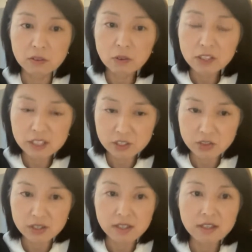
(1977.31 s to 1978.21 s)

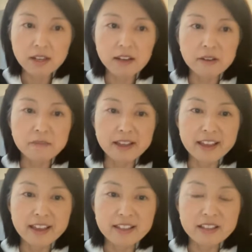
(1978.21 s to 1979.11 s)
orchestra um,
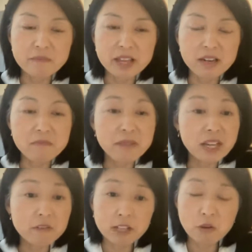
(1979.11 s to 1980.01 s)
and uh, made
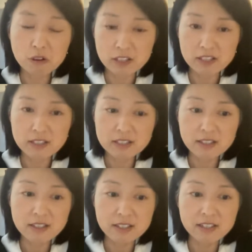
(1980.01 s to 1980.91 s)
many recordings
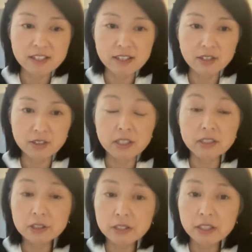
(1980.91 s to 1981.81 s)
as a conductor,
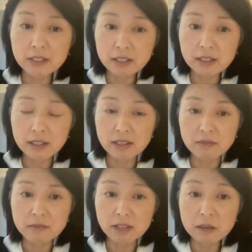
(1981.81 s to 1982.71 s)
including
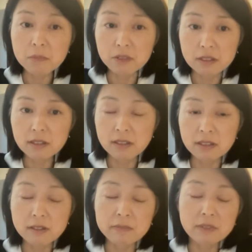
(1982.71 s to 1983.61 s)
um, couple
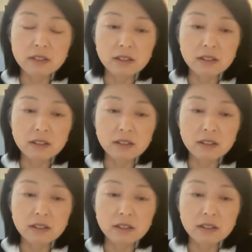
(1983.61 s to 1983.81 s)
um,